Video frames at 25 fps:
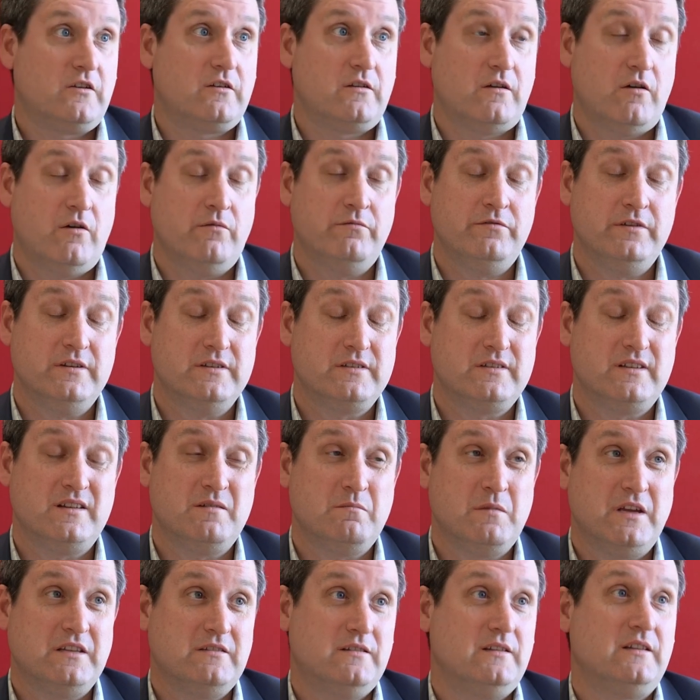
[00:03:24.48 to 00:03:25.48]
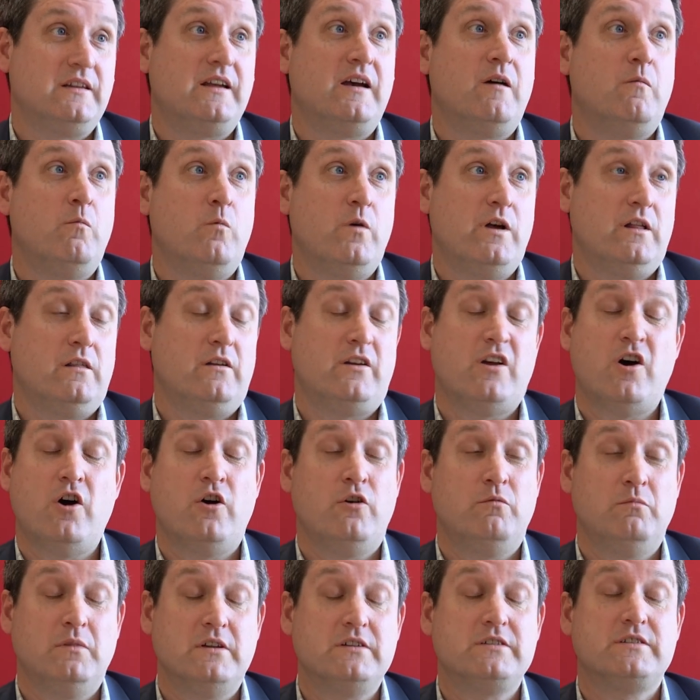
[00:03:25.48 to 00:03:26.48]
obviously mentally unwell and
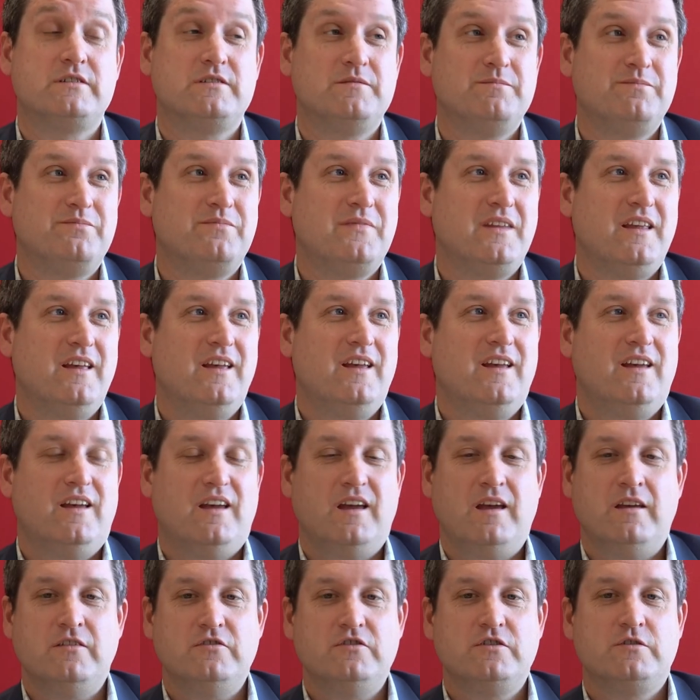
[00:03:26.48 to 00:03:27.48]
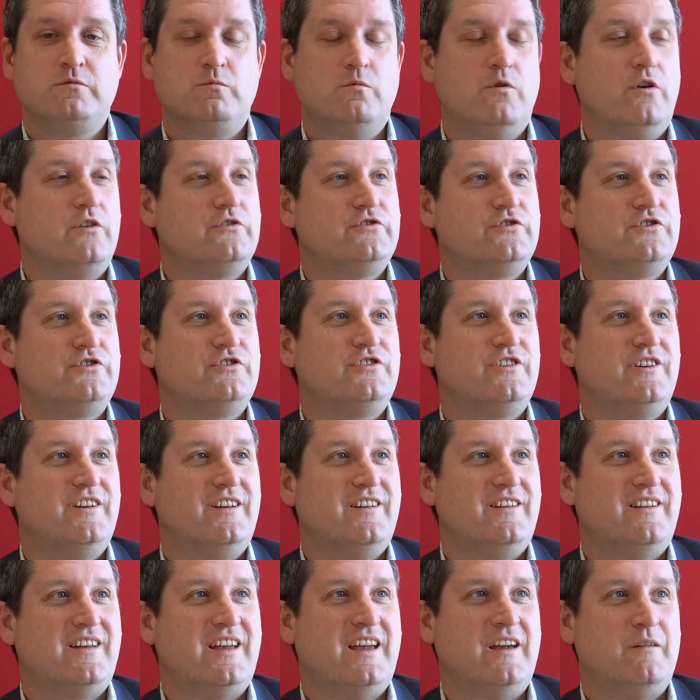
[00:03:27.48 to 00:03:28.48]
homeless, and just watch
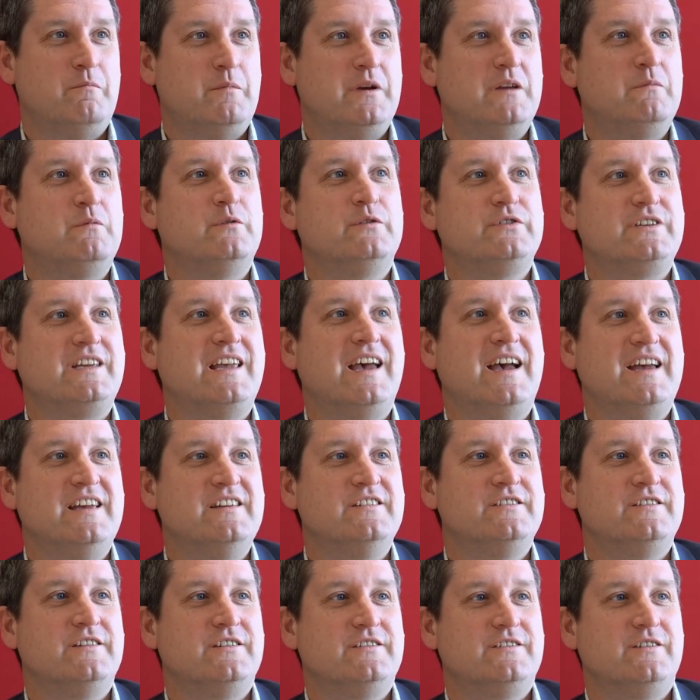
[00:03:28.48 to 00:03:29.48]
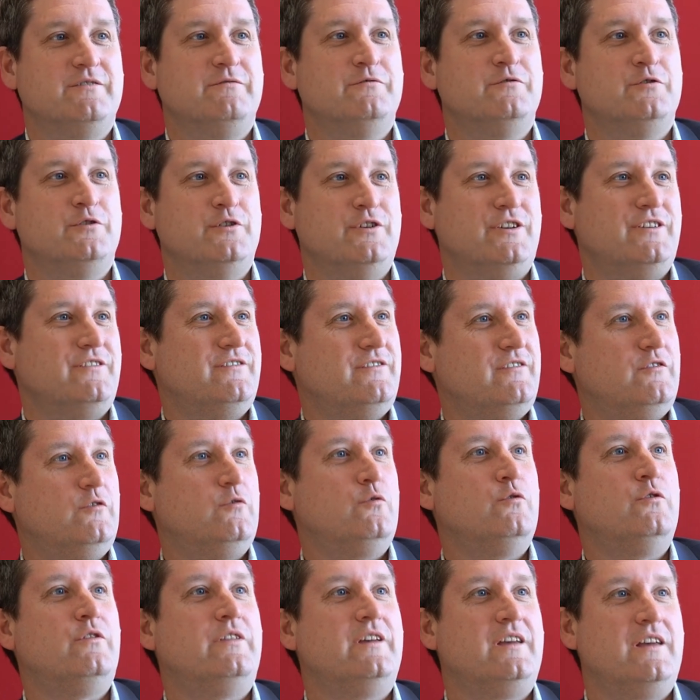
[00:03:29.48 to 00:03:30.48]
how people's gazes avert
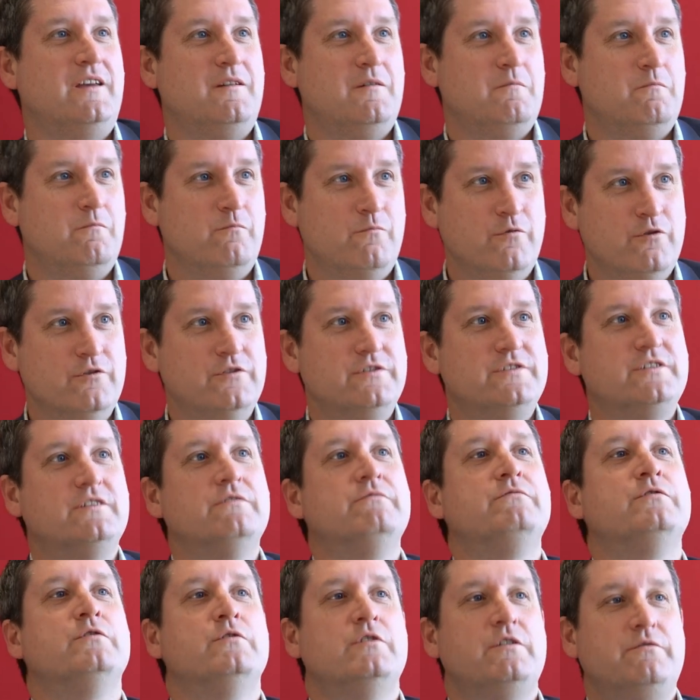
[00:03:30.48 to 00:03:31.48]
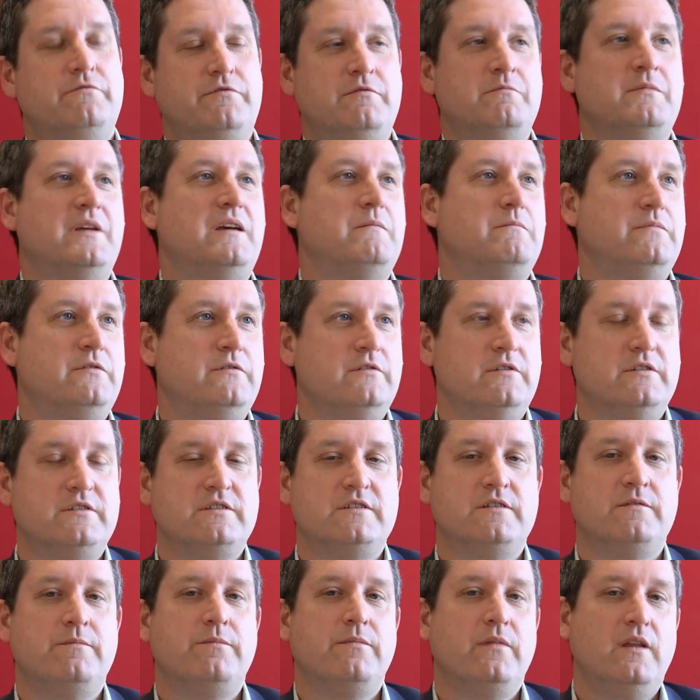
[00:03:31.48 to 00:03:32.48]
or their roots avert from that
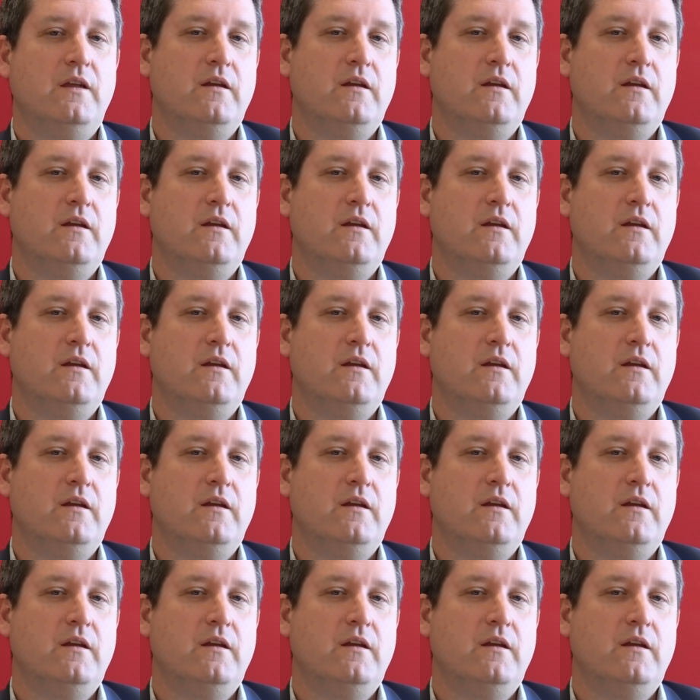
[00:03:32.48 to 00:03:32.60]
person.